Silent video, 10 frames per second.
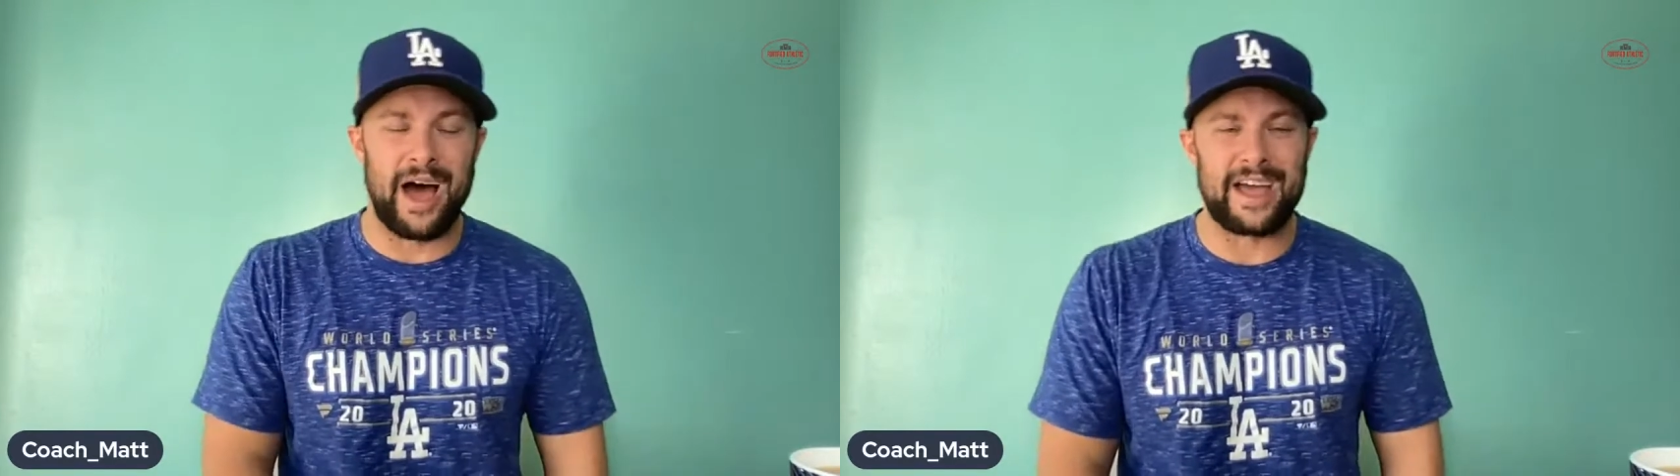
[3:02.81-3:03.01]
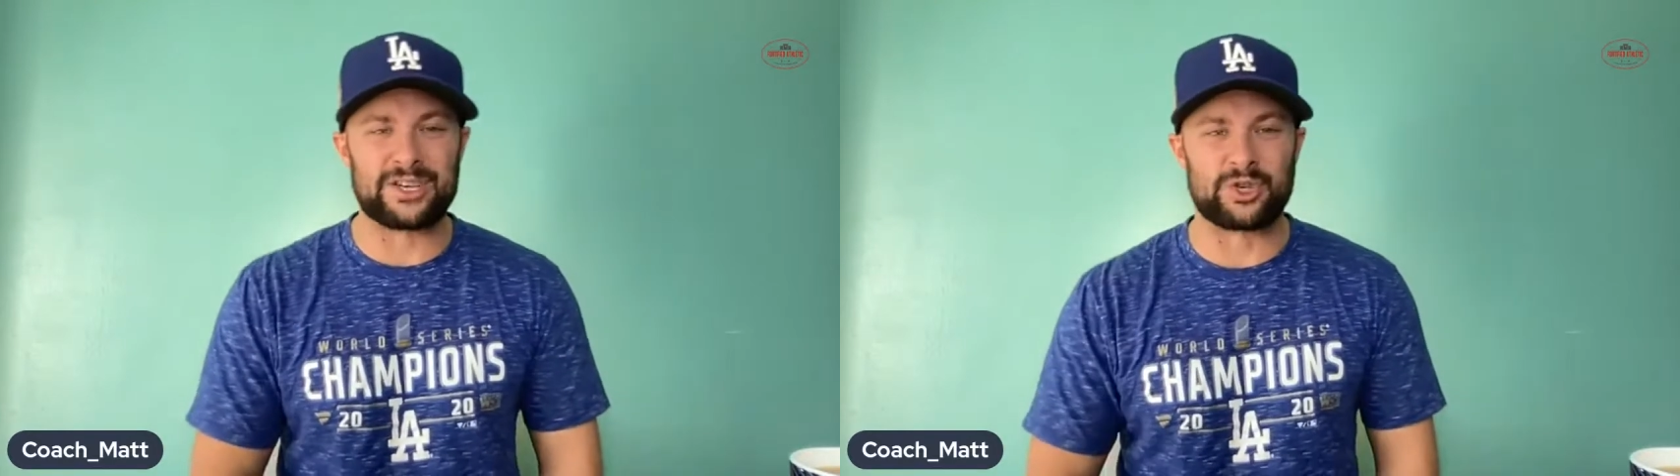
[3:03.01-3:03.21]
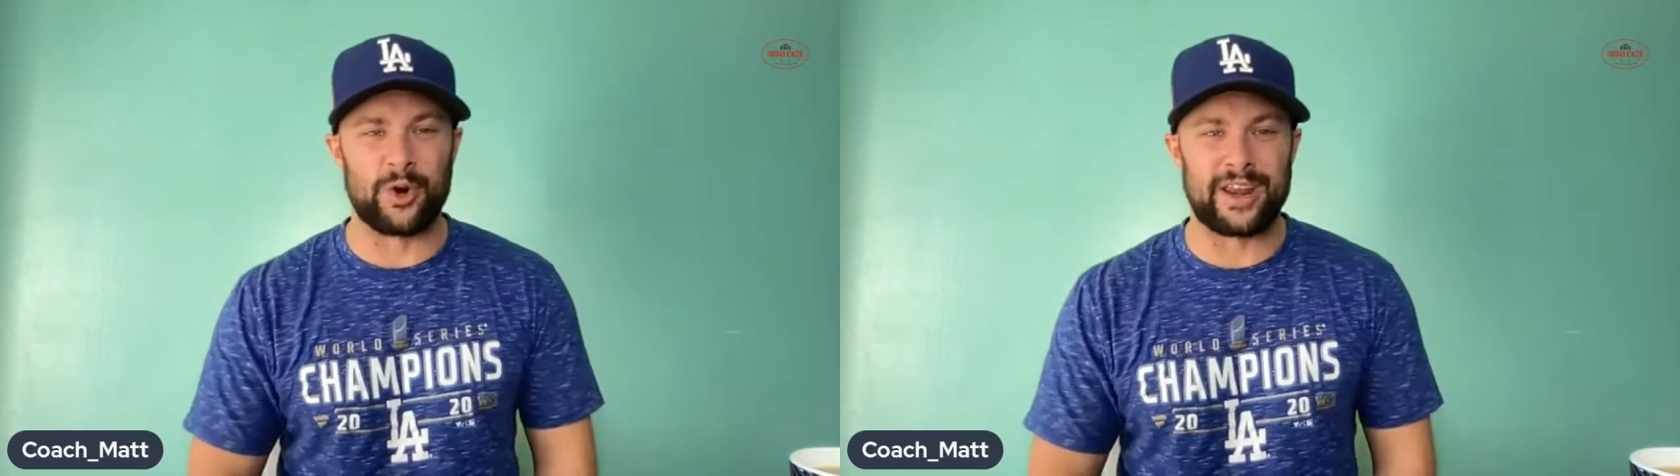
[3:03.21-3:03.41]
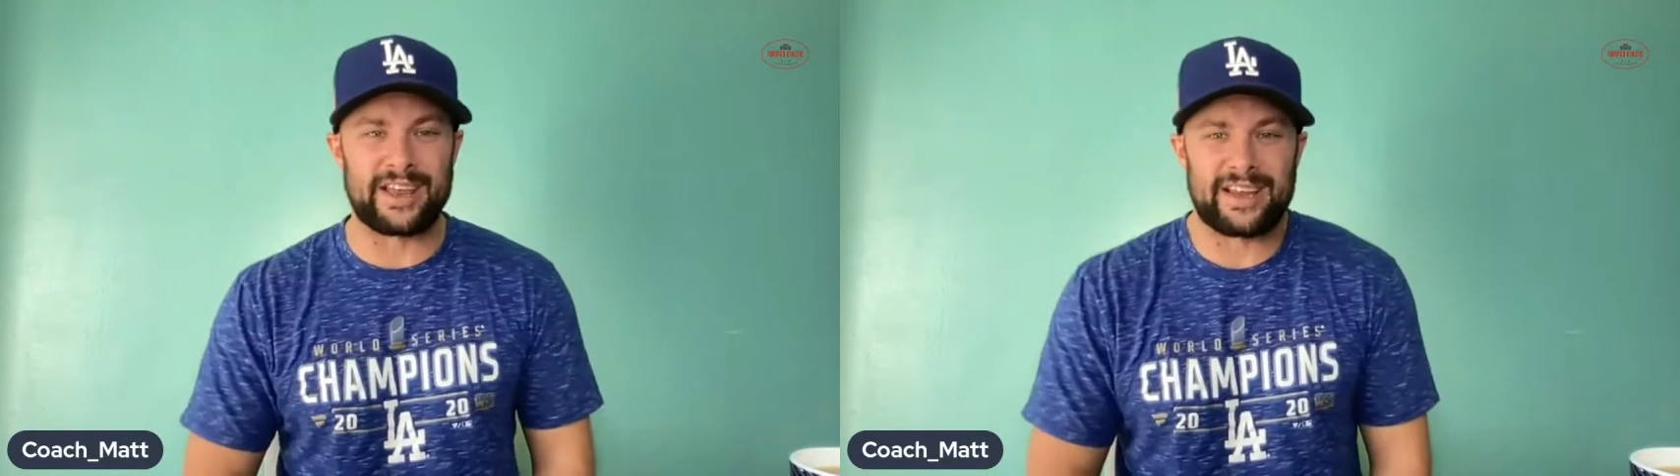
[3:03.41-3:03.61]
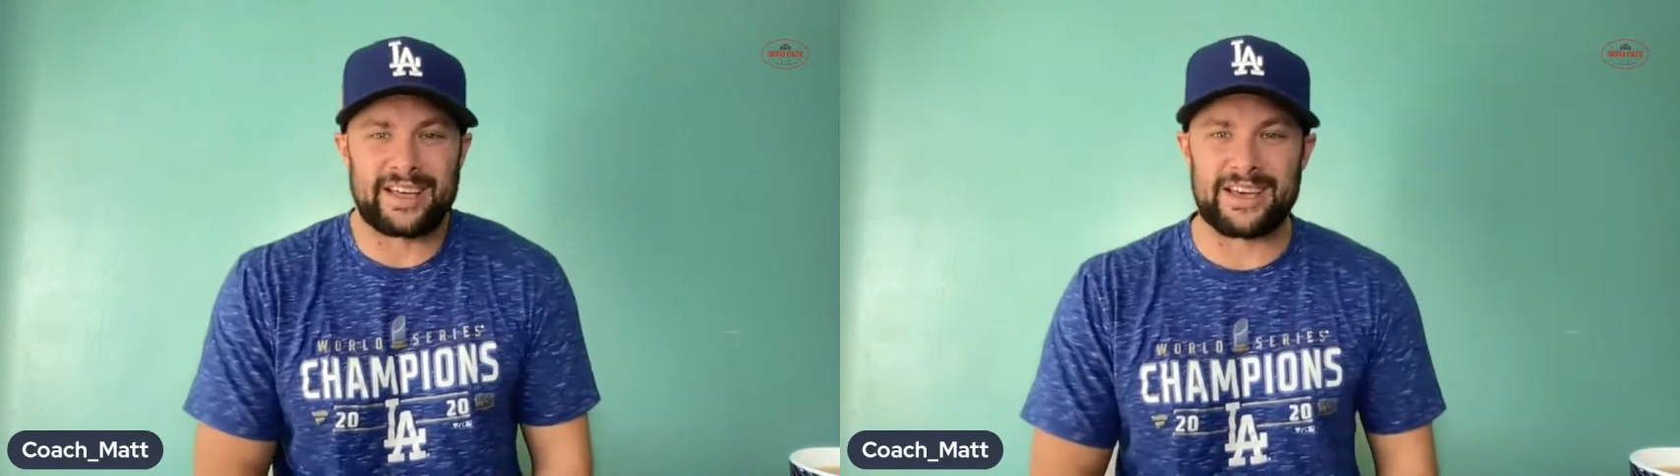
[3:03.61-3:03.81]
I enjoyed
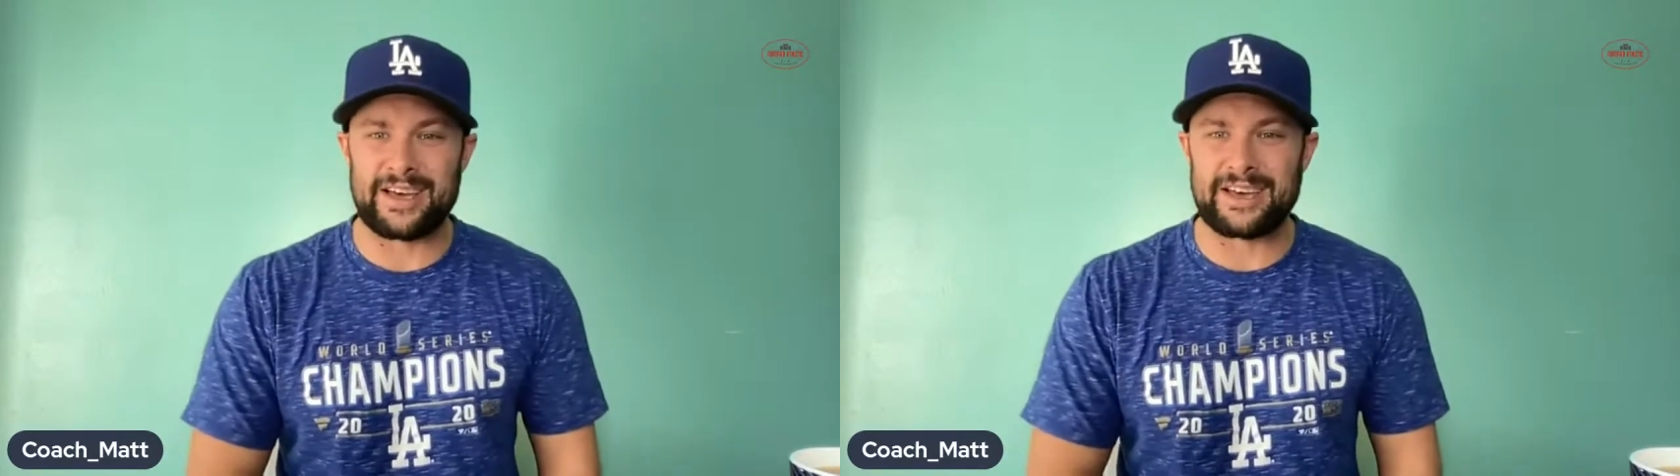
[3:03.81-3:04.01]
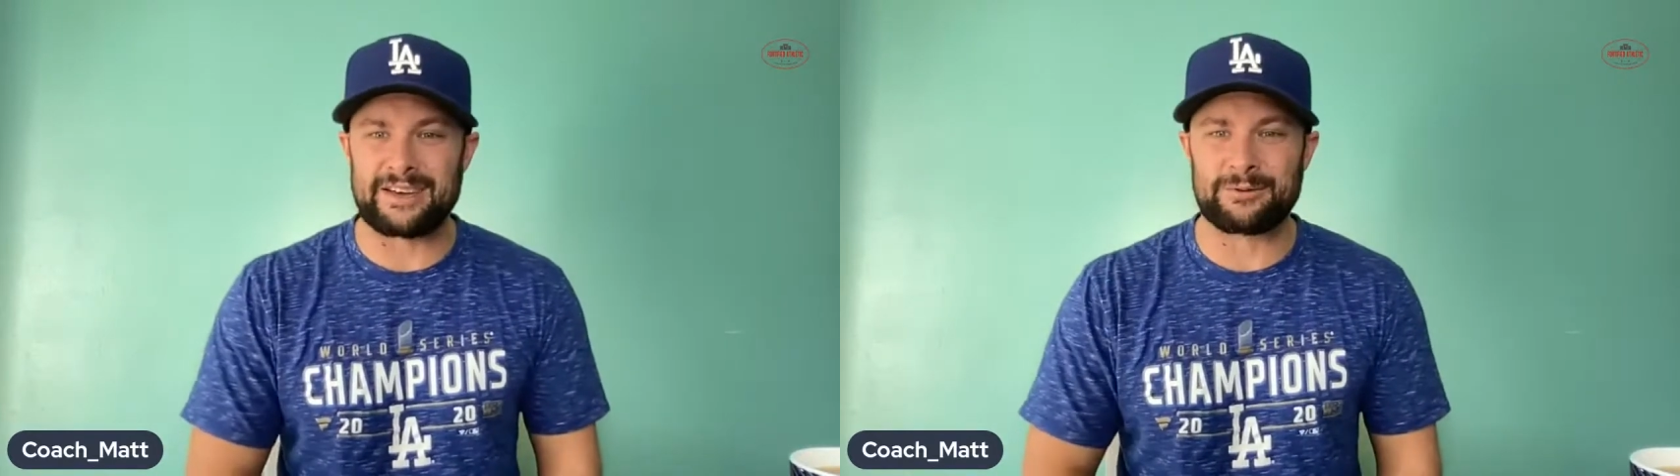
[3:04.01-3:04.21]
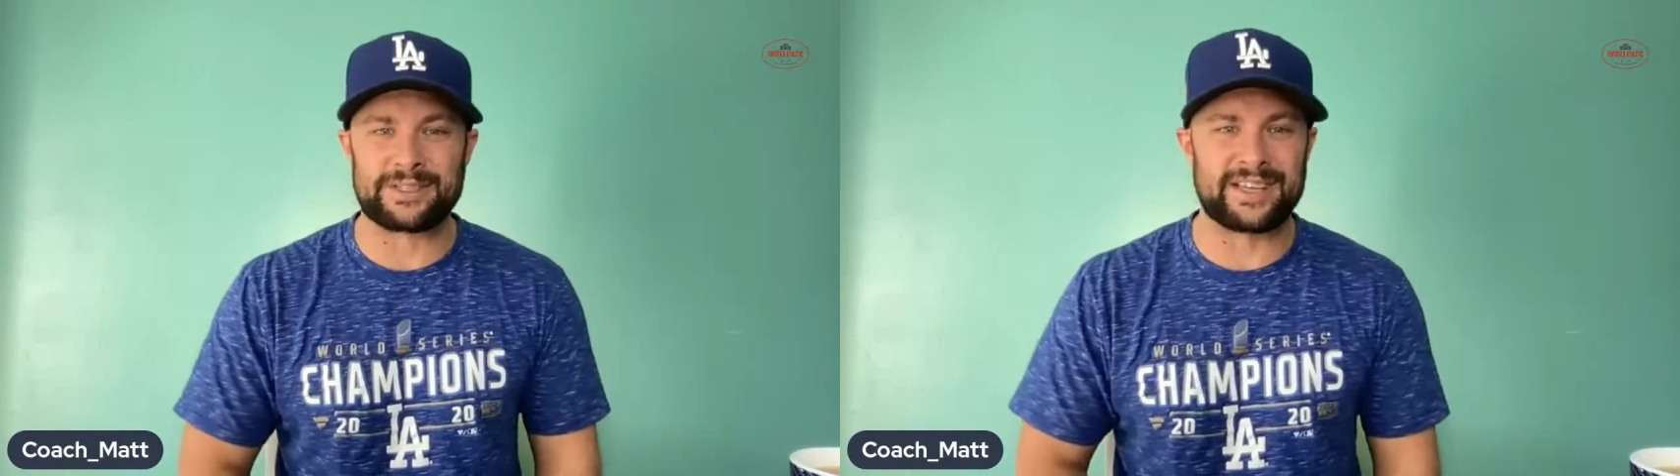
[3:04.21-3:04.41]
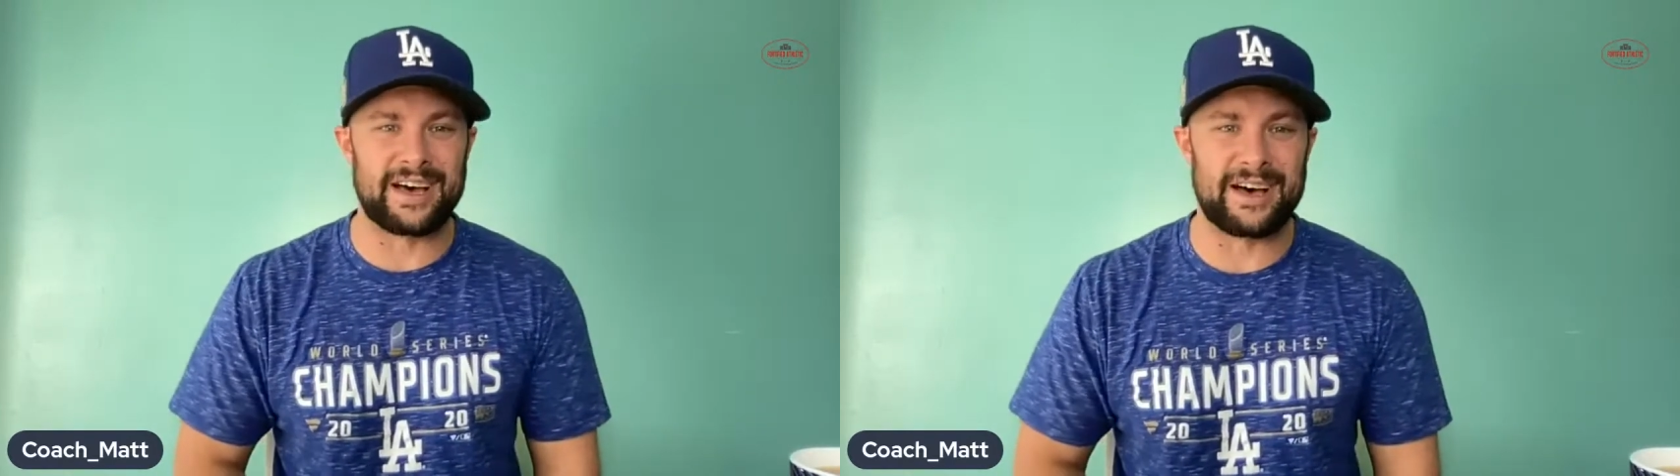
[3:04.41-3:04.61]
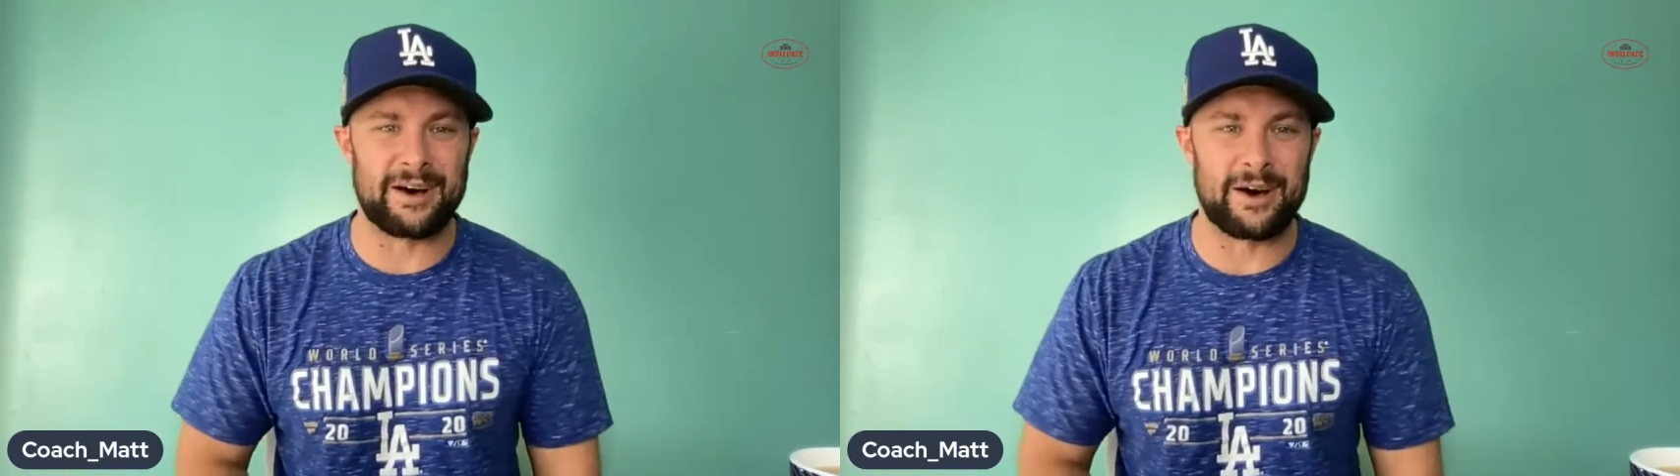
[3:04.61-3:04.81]
it. It was
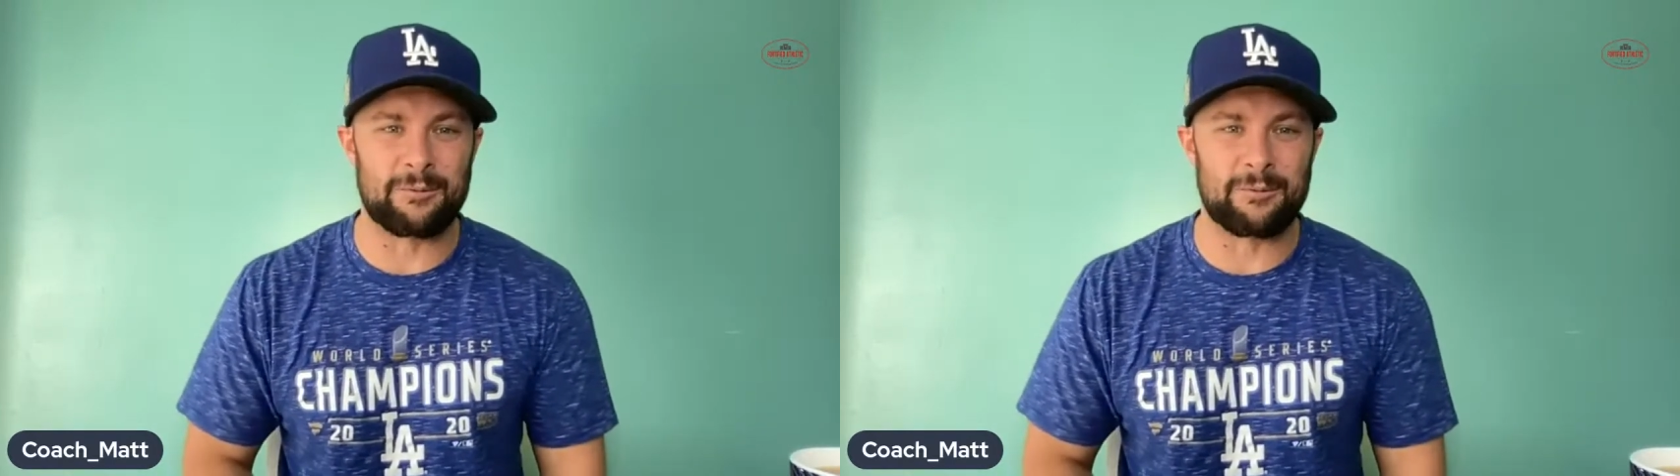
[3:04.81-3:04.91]
a